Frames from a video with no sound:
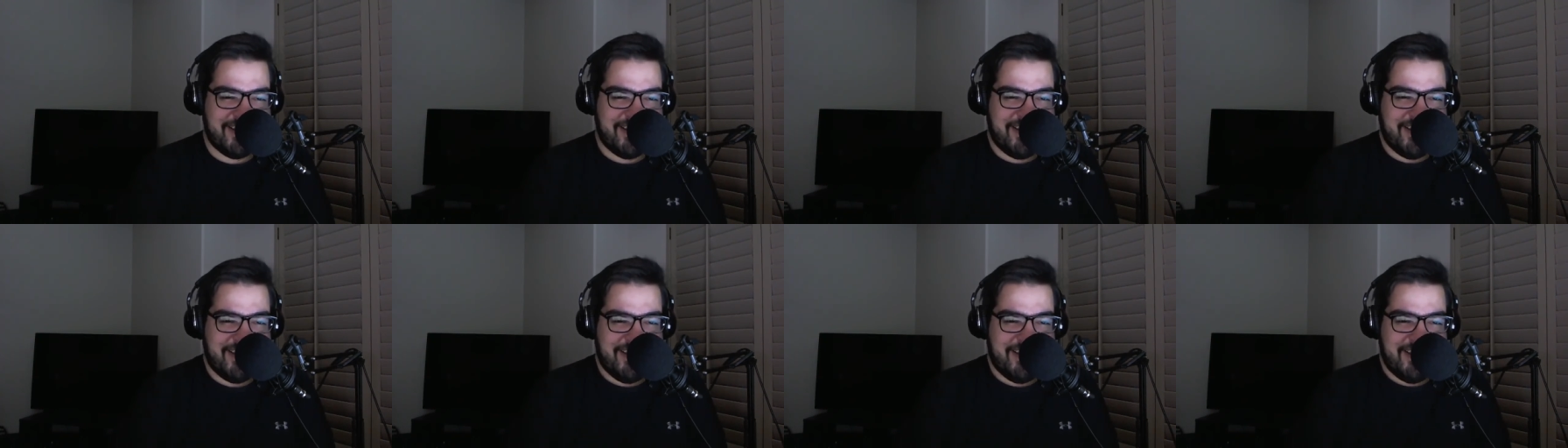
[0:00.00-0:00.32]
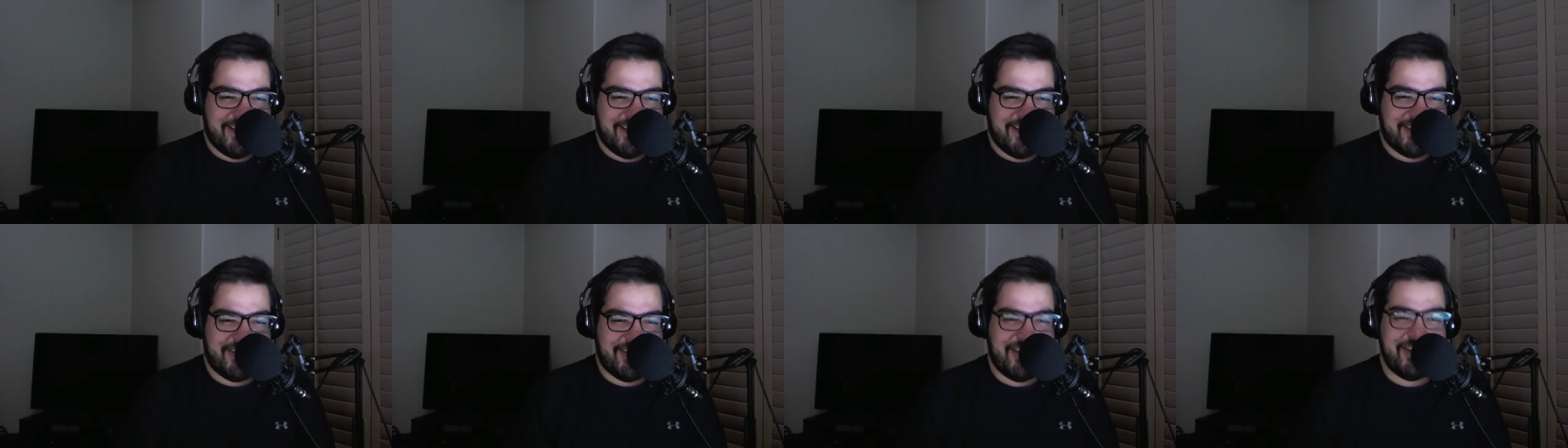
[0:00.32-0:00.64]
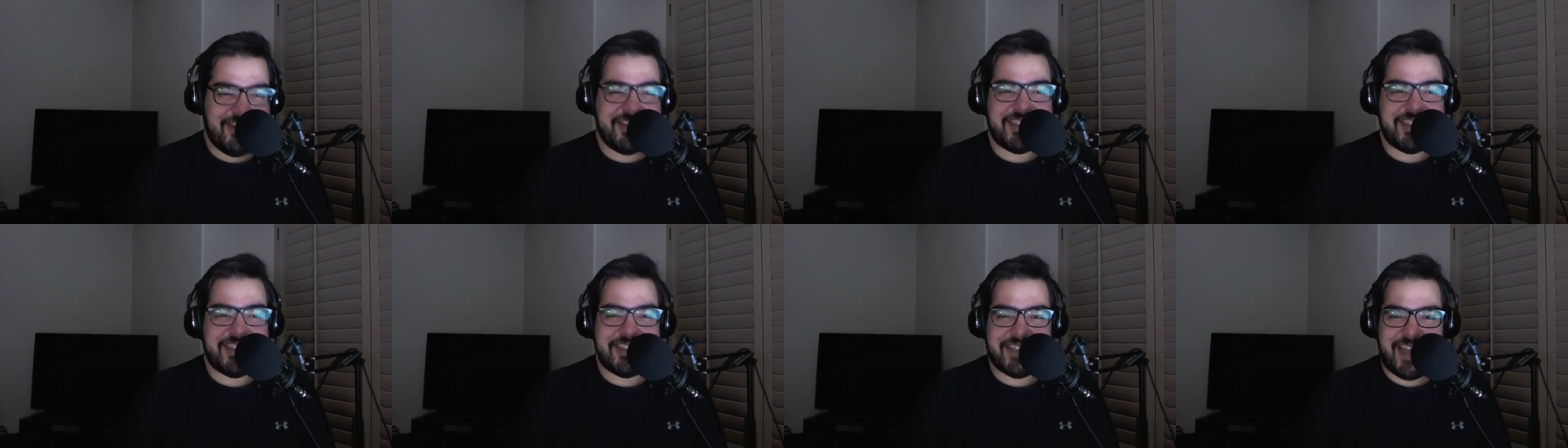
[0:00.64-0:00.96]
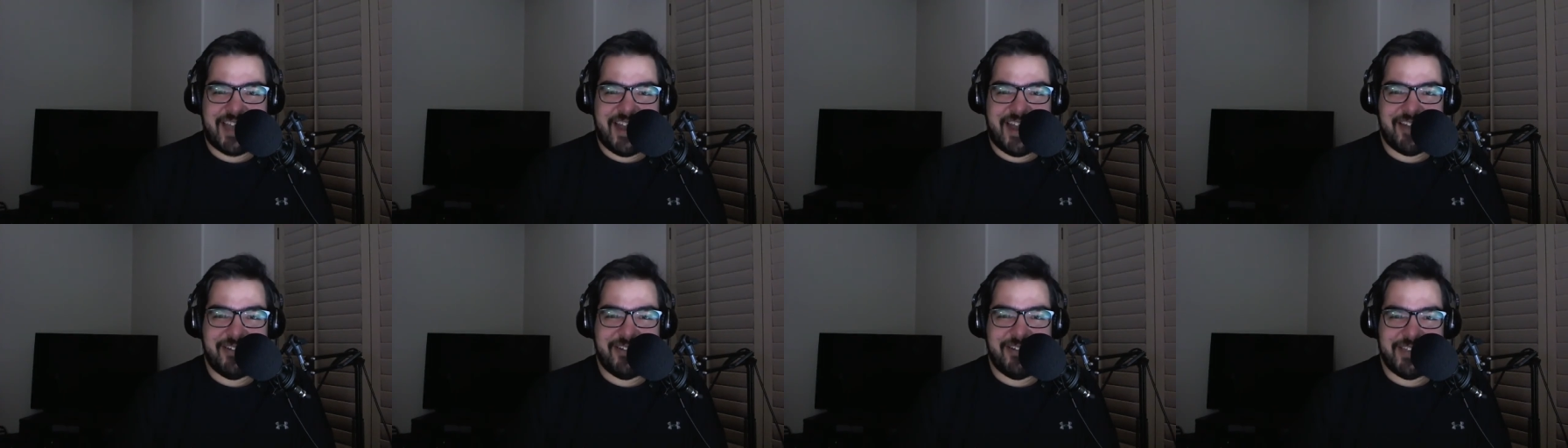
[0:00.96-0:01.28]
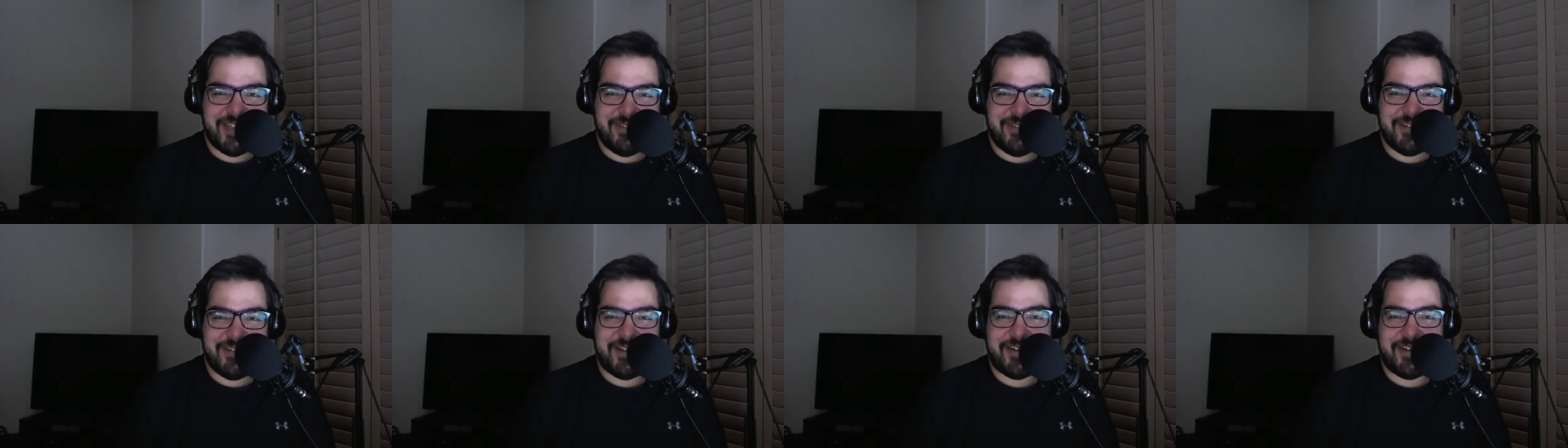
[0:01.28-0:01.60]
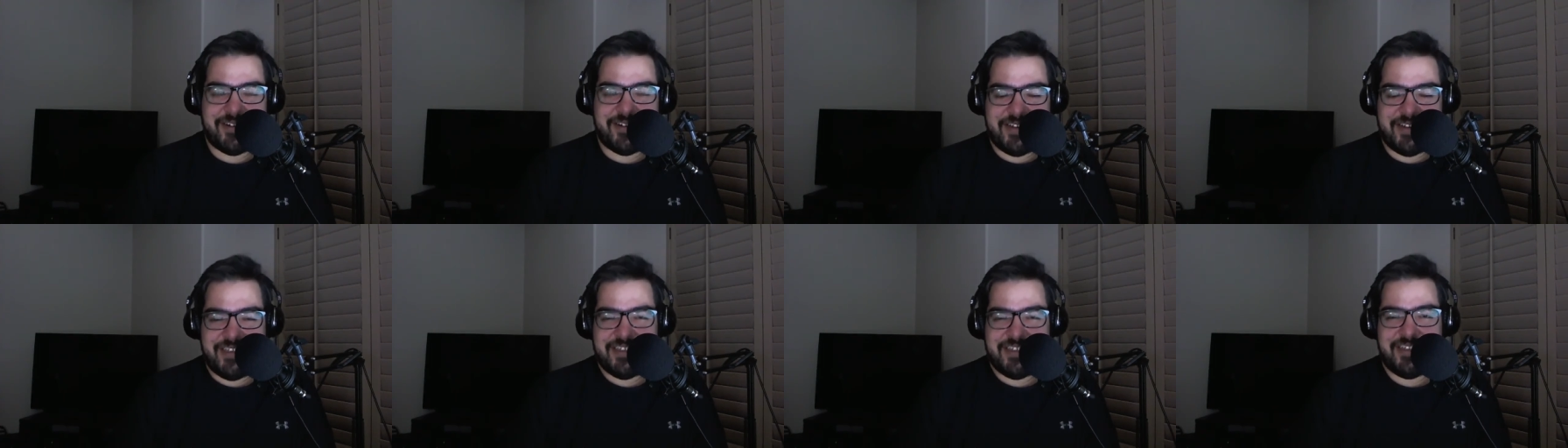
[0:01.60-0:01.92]
So here's this guy who's coming here,
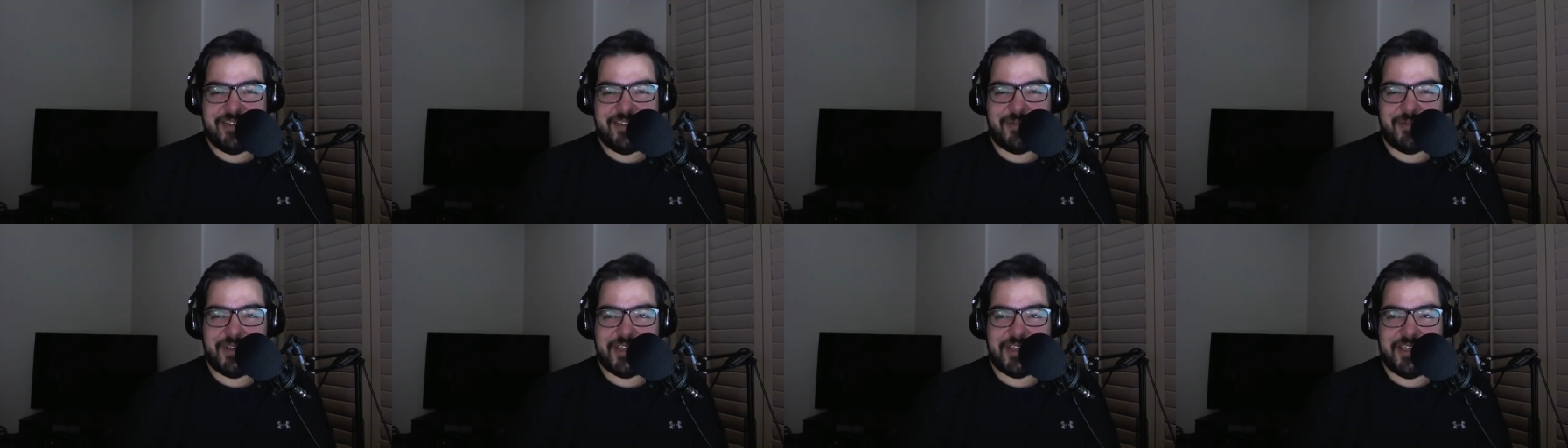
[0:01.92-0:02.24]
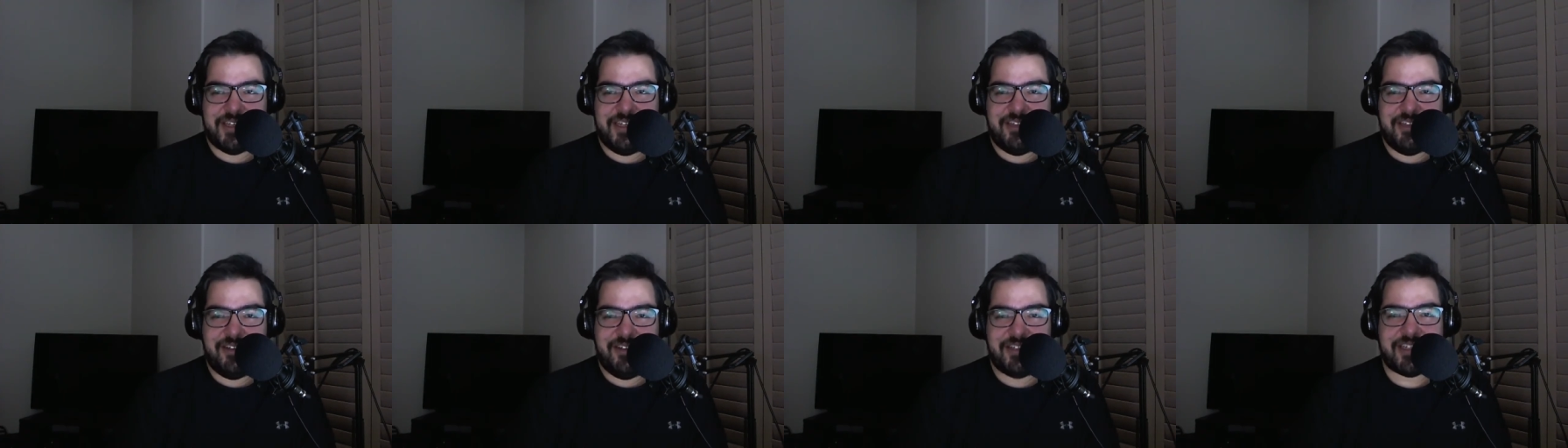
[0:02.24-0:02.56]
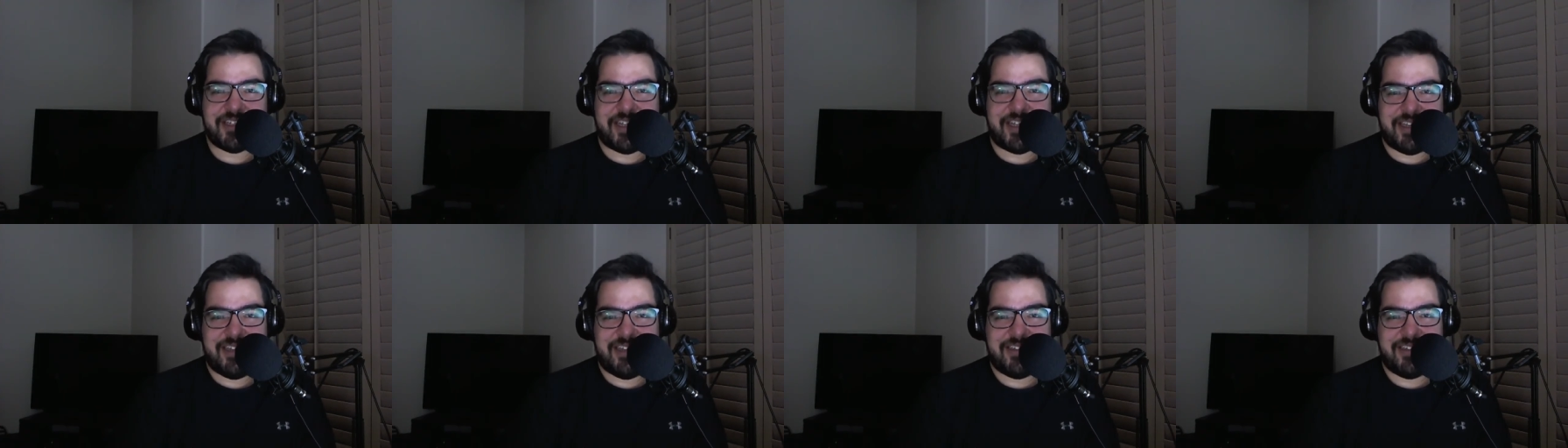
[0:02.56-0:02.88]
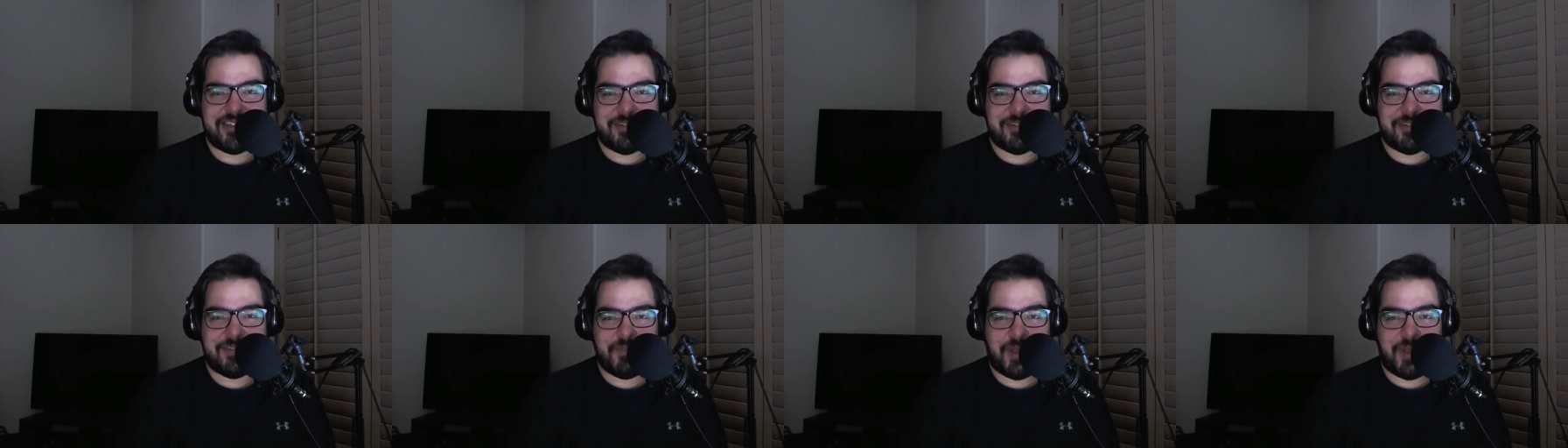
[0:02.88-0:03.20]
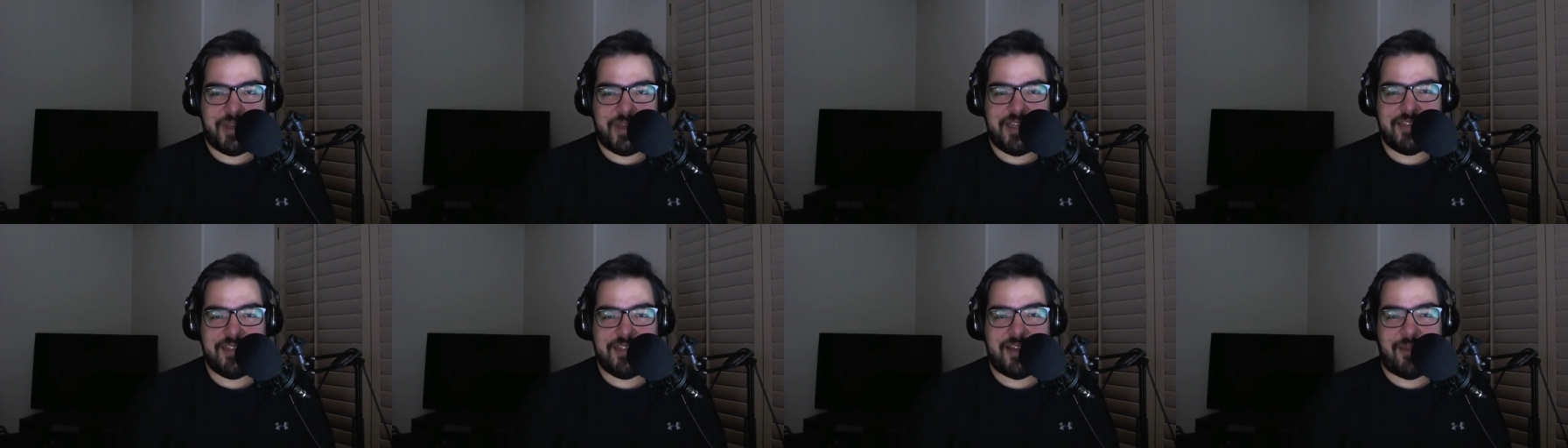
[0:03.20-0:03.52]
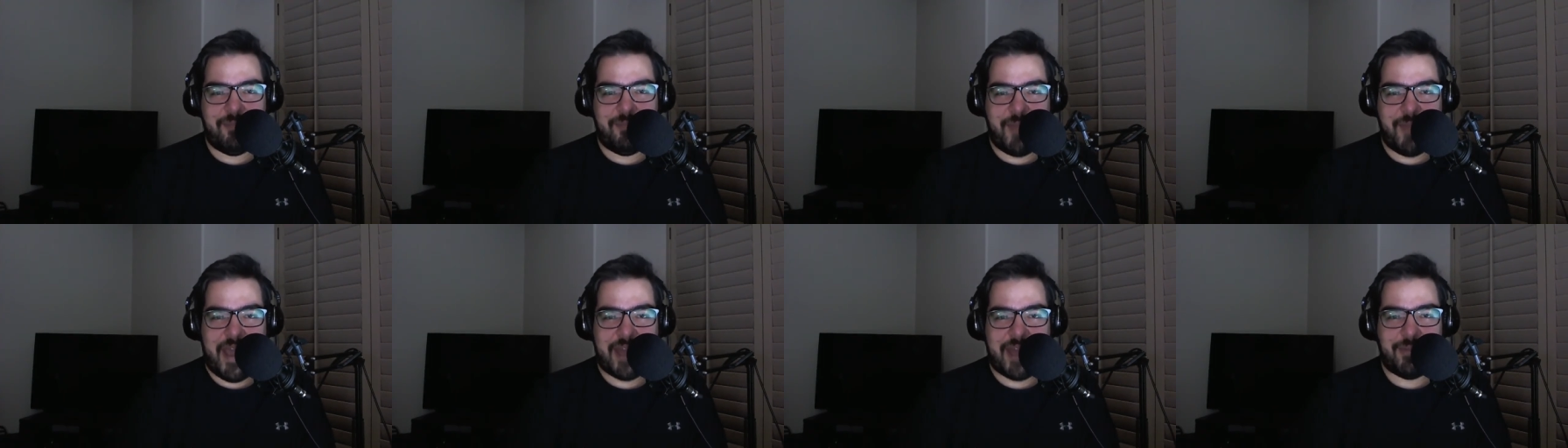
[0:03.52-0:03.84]
he's dealing with it, he looks like he's, no, he's not
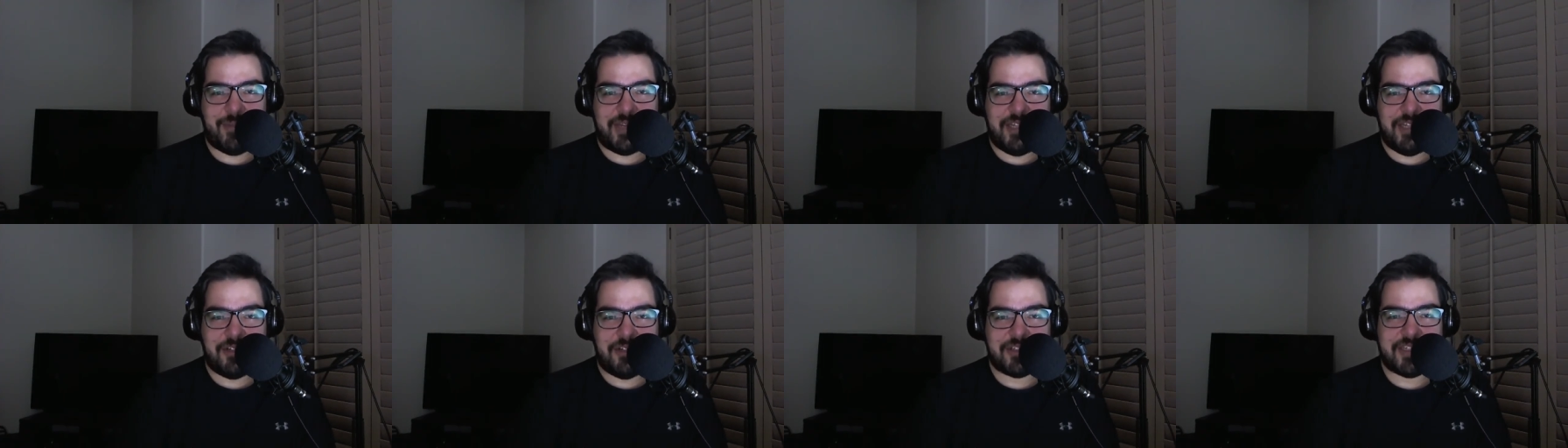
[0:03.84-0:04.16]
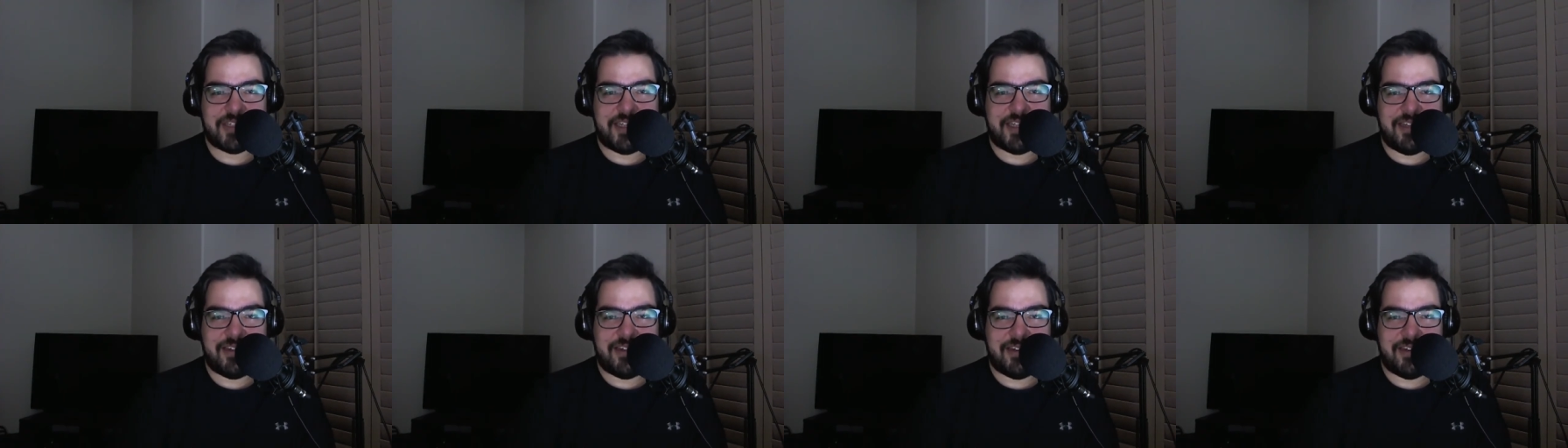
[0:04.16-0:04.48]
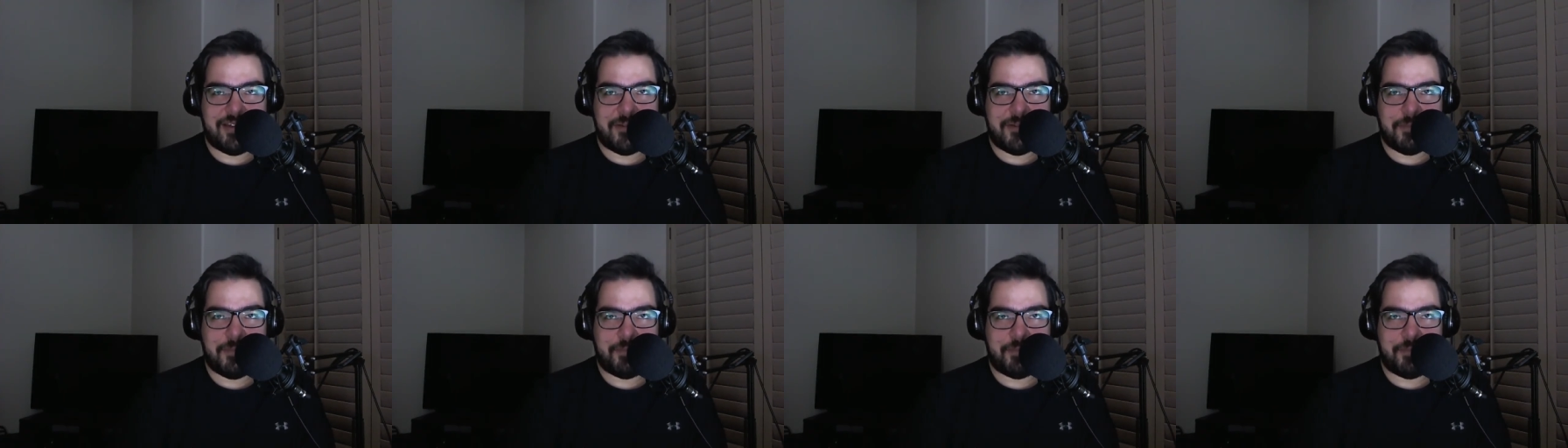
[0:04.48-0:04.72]
mad, but he looks like,